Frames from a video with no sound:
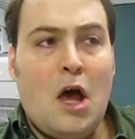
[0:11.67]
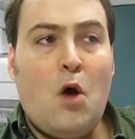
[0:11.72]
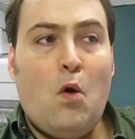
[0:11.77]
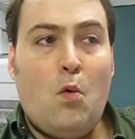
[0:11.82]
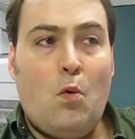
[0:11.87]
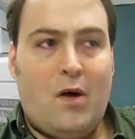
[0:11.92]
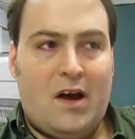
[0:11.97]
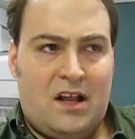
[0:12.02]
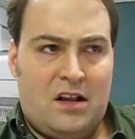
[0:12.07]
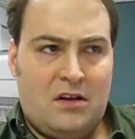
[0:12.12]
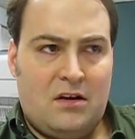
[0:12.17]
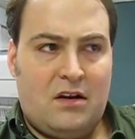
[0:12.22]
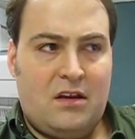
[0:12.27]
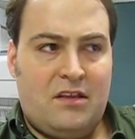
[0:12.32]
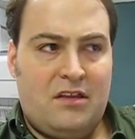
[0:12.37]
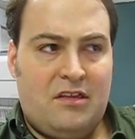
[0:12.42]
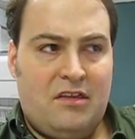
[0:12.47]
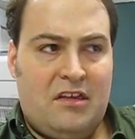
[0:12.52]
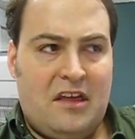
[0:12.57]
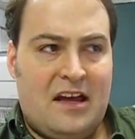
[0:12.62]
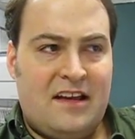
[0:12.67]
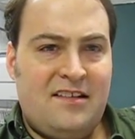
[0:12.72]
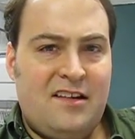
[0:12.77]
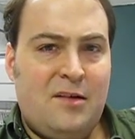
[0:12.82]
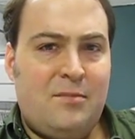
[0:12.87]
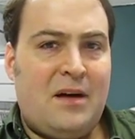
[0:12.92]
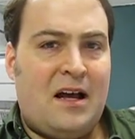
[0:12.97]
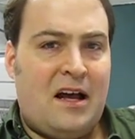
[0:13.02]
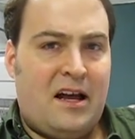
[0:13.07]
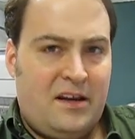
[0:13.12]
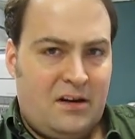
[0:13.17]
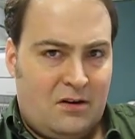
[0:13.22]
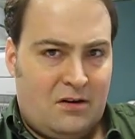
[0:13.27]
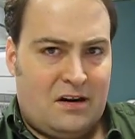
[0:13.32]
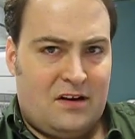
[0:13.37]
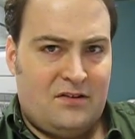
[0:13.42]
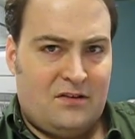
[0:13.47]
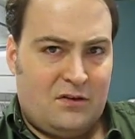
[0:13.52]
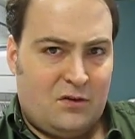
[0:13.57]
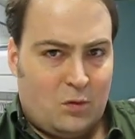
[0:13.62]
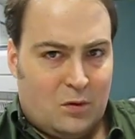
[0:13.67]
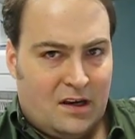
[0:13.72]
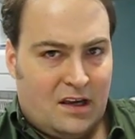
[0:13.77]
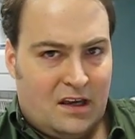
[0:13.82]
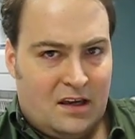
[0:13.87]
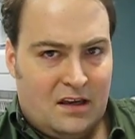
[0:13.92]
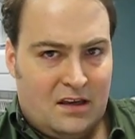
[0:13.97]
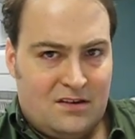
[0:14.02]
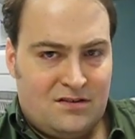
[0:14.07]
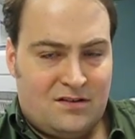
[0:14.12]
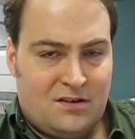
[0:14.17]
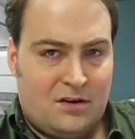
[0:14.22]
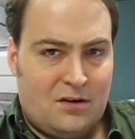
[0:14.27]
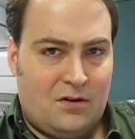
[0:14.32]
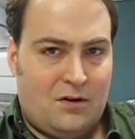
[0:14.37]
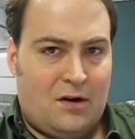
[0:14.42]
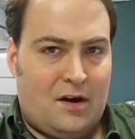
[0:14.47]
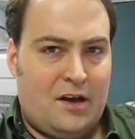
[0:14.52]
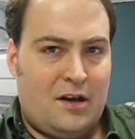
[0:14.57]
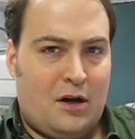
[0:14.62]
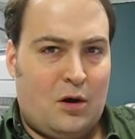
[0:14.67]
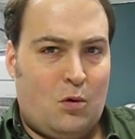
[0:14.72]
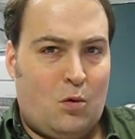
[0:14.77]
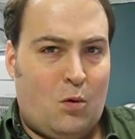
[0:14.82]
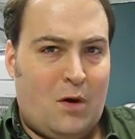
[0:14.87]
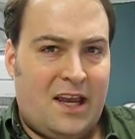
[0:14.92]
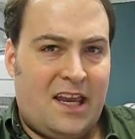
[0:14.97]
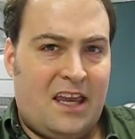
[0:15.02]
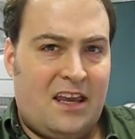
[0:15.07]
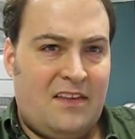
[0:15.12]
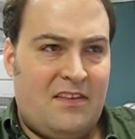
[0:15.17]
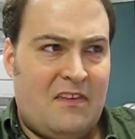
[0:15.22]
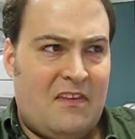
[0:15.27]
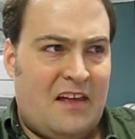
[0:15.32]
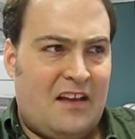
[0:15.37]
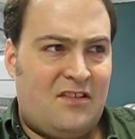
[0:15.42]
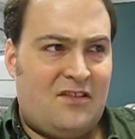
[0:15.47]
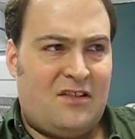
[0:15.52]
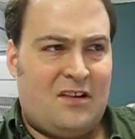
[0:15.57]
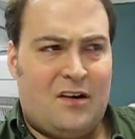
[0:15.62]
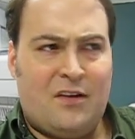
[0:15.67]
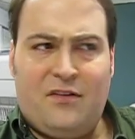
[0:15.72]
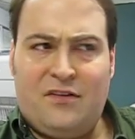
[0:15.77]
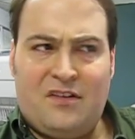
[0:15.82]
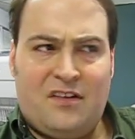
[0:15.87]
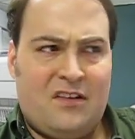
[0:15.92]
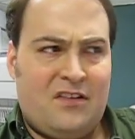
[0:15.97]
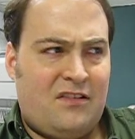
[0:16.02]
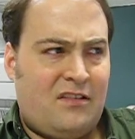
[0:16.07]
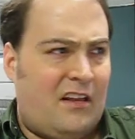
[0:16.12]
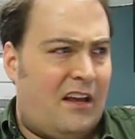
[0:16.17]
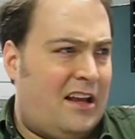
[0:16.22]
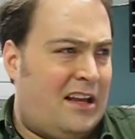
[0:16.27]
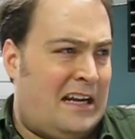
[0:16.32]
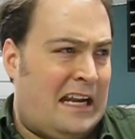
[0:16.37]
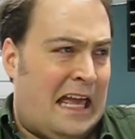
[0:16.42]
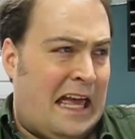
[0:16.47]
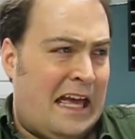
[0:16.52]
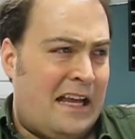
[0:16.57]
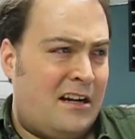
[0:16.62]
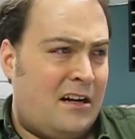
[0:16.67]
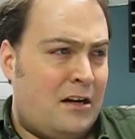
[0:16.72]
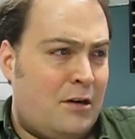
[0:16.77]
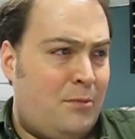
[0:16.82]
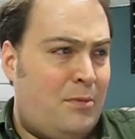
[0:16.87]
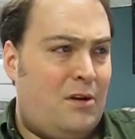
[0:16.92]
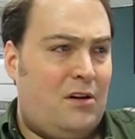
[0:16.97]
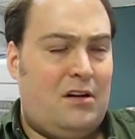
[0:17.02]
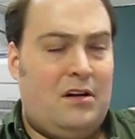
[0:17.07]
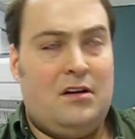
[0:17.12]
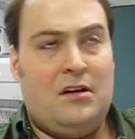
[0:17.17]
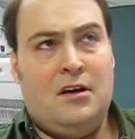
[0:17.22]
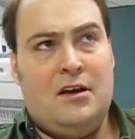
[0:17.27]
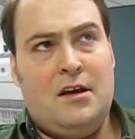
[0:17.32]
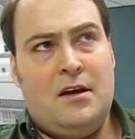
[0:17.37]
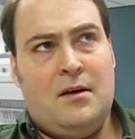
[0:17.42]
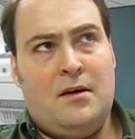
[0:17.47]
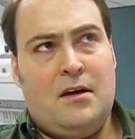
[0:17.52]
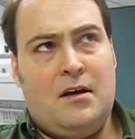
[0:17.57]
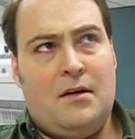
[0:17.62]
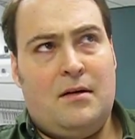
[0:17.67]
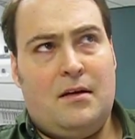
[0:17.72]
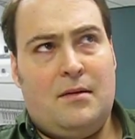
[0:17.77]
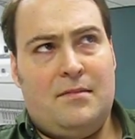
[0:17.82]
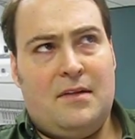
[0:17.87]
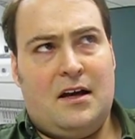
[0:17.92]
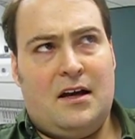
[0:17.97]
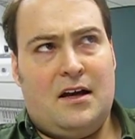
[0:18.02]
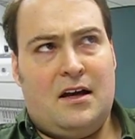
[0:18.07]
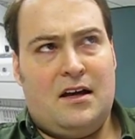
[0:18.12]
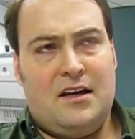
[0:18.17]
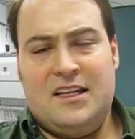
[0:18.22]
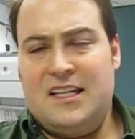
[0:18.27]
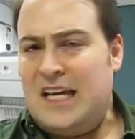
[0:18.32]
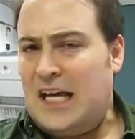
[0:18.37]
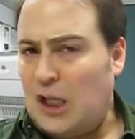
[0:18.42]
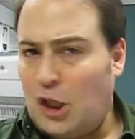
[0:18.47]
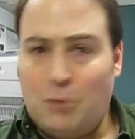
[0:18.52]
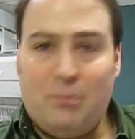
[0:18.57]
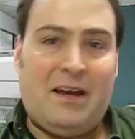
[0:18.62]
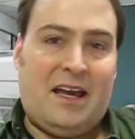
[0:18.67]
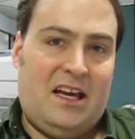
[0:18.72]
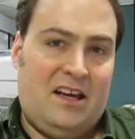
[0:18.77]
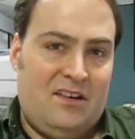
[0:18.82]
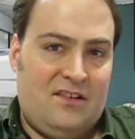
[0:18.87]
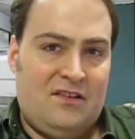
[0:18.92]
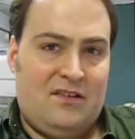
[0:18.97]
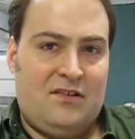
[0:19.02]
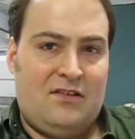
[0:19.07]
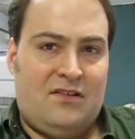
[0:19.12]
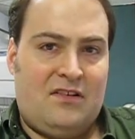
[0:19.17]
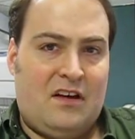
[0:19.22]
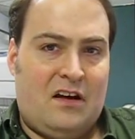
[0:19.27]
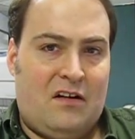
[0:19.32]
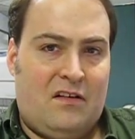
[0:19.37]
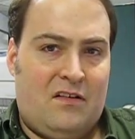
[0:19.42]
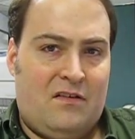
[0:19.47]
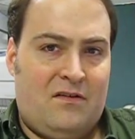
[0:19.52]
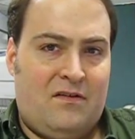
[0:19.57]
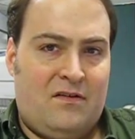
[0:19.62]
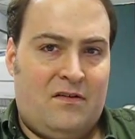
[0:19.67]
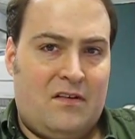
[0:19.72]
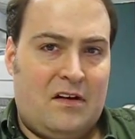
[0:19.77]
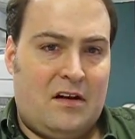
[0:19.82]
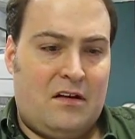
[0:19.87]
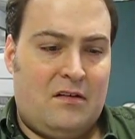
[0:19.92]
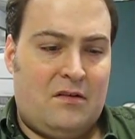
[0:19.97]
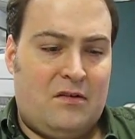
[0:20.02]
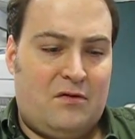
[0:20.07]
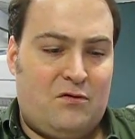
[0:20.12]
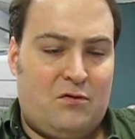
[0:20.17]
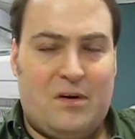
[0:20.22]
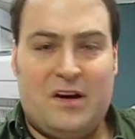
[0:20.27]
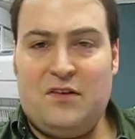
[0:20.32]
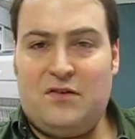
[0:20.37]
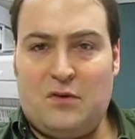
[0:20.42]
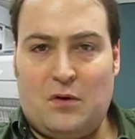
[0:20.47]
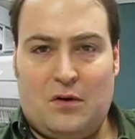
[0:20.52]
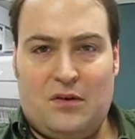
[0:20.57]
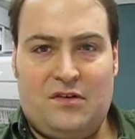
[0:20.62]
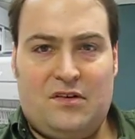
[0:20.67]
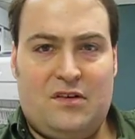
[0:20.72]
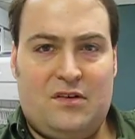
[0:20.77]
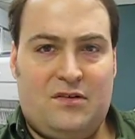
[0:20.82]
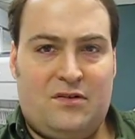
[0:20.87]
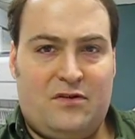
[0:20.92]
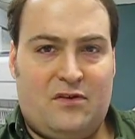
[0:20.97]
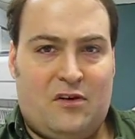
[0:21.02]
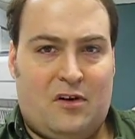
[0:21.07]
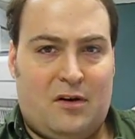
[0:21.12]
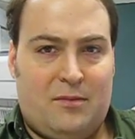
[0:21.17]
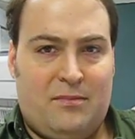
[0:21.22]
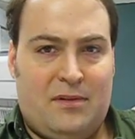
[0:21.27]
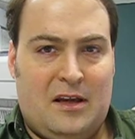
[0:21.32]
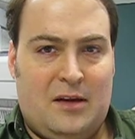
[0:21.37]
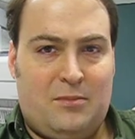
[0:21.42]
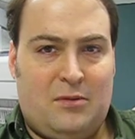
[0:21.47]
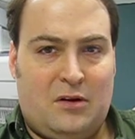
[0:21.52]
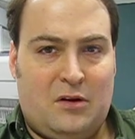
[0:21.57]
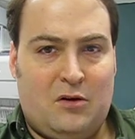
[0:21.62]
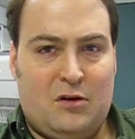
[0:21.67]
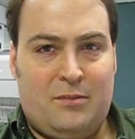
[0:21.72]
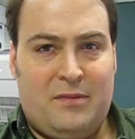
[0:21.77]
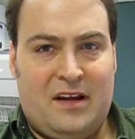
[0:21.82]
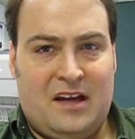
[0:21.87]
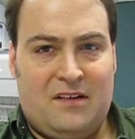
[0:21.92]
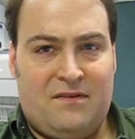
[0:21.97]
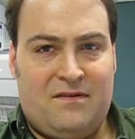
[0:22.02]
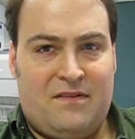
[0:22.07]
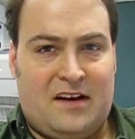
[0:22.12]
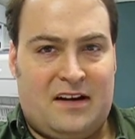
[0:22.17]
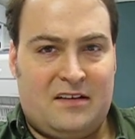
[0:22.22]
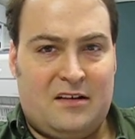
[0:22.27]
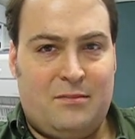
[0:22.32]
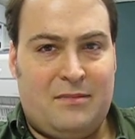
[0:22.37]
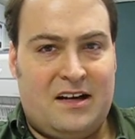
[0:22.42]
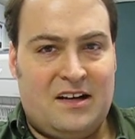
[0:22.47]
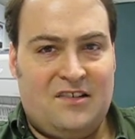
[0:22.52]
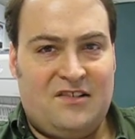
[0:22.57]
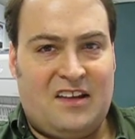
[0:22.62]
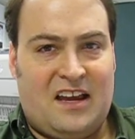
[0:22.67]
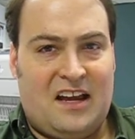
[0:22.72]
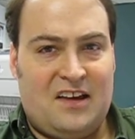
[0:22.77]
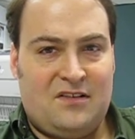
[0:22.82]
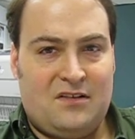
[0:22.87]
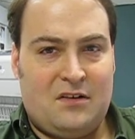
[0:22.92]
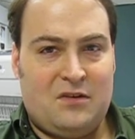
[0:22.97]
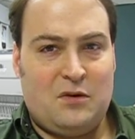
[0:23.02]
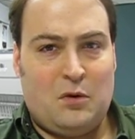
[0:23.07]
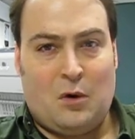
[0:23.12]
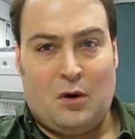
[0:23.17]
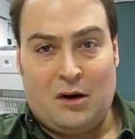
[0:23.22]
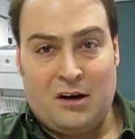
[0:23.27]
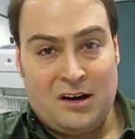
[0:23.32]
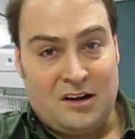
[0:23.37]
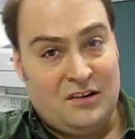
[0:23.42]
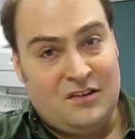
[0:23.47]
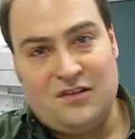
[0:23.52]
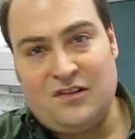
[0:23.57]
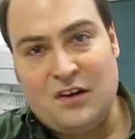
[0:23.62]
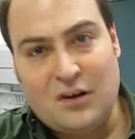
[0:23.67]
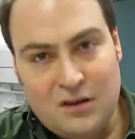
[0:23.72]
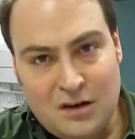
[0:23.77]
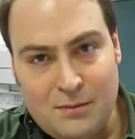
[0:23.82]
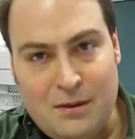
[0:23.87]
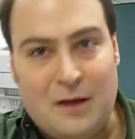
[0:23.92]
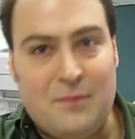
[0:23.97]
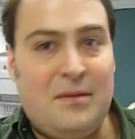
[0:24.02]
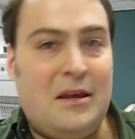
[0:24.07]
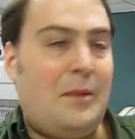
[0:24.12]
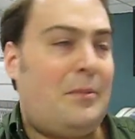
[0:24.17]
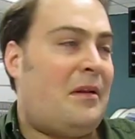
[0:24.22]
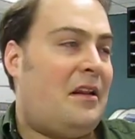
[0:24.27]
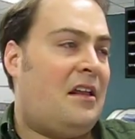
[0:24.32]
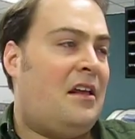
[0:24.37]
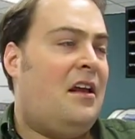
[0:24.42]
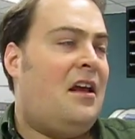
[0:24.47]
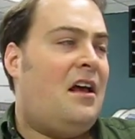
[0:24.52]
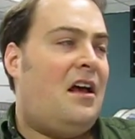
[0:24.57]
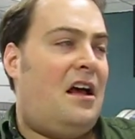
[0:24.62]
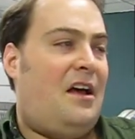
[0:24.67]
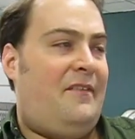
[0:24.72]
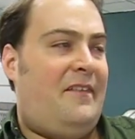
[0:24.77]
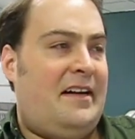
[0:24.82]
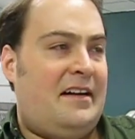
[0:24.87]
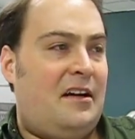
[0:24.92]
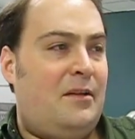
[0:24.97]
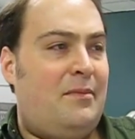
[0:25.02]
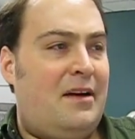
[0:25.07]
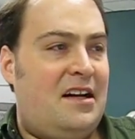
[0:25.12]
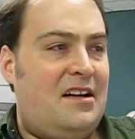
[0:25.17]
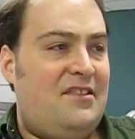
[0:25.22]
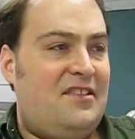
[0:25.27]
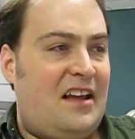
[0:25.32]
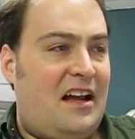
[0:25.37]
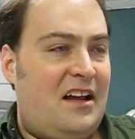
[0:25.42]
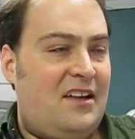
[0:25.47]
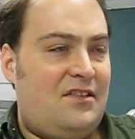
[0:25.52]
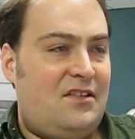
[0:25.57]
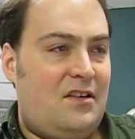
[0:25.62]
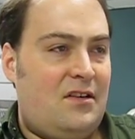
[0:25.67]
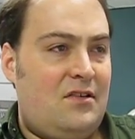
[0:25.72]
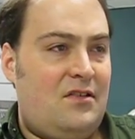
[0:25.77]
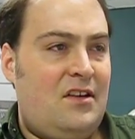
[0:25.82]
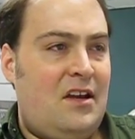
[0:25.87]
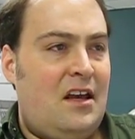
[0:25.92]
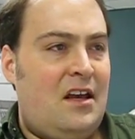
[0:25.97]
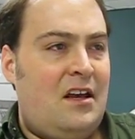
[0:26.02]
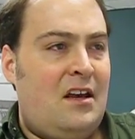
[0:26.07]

Well, the idea behind CrisisWiki is to create a wiki that serves as like an editable yellow pages of resources for people who are being affected by disasters or are concerned about people affected by disasters.